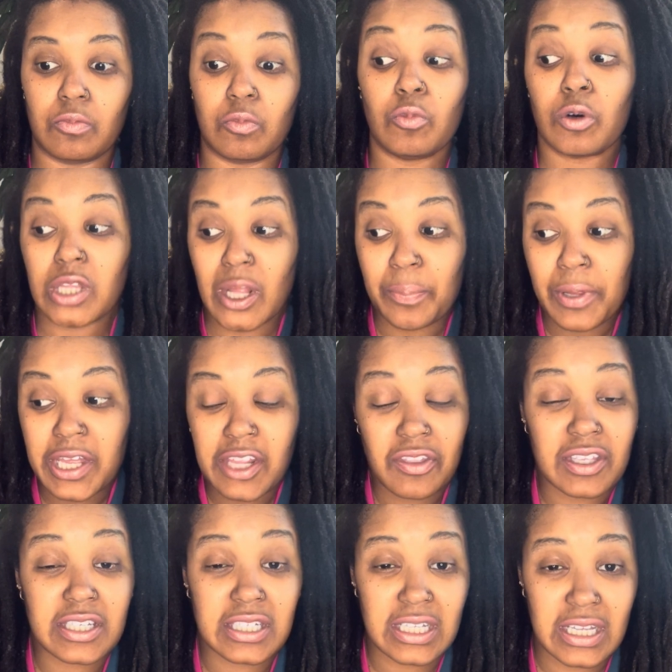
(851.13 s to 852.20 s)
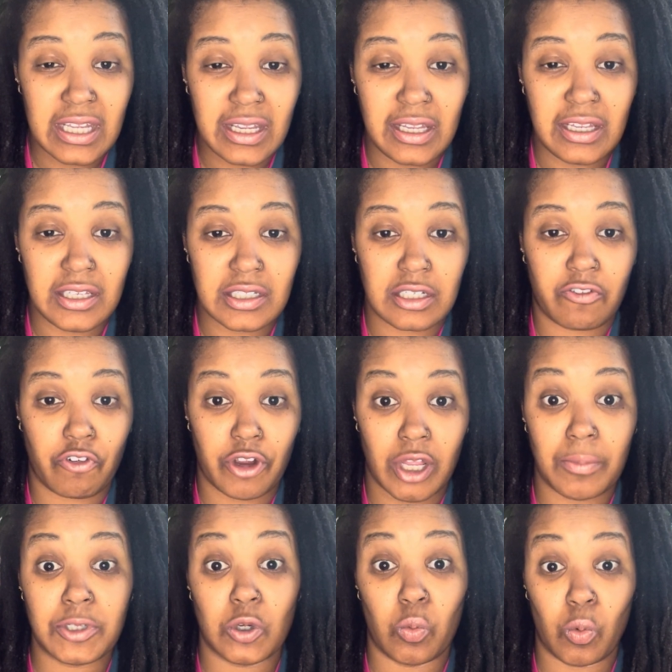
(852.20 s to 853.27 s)
Well, they planted the seeds for
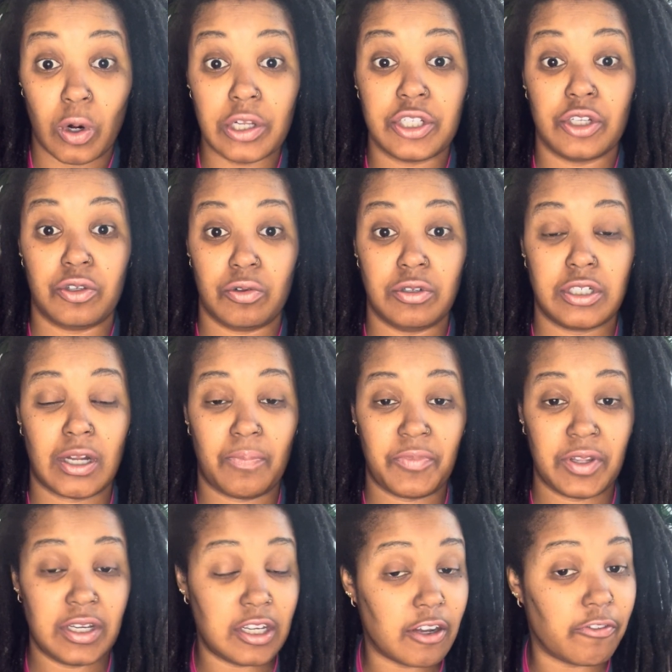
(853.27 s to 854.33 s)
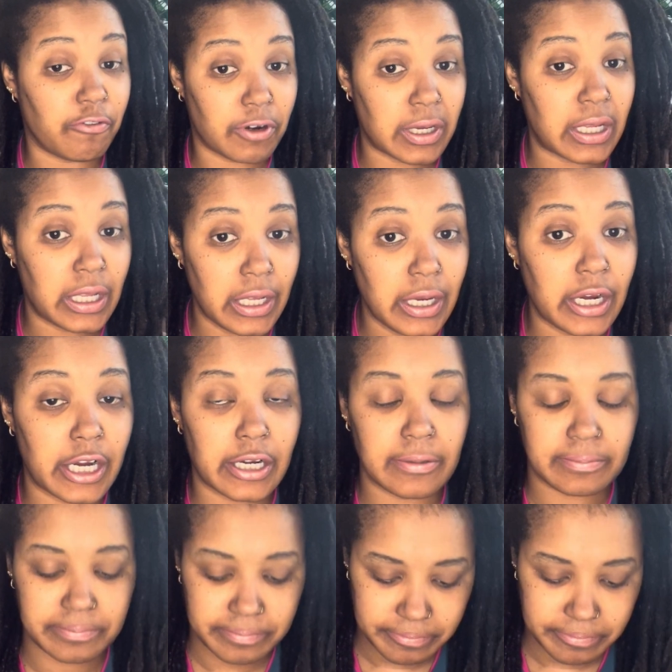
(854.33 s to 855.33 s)
him to want to do something different here.